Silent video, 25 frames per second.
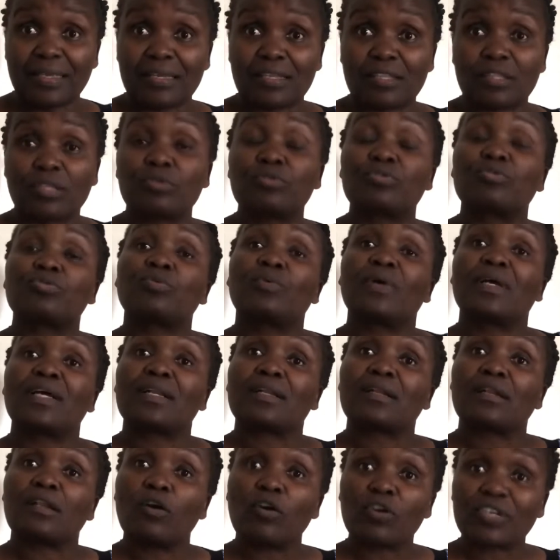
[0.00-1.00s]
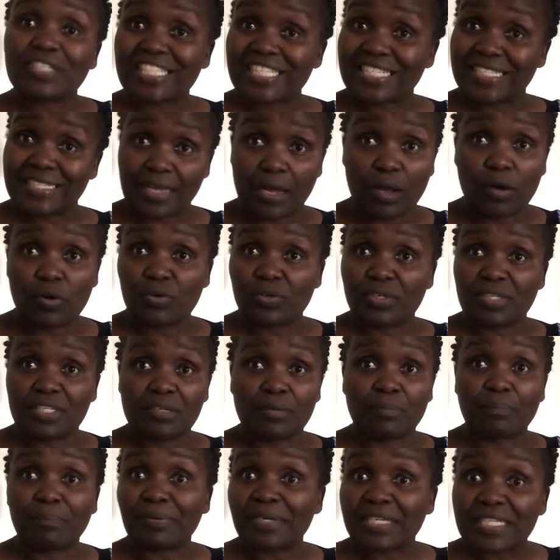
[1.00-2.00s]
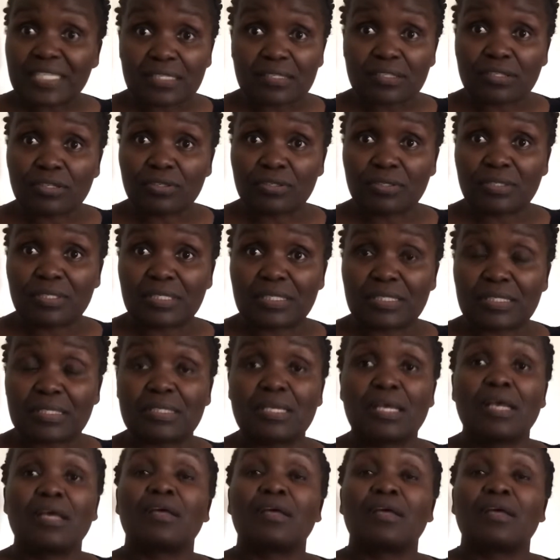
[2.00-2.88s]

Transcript: those who are locked down in prisons,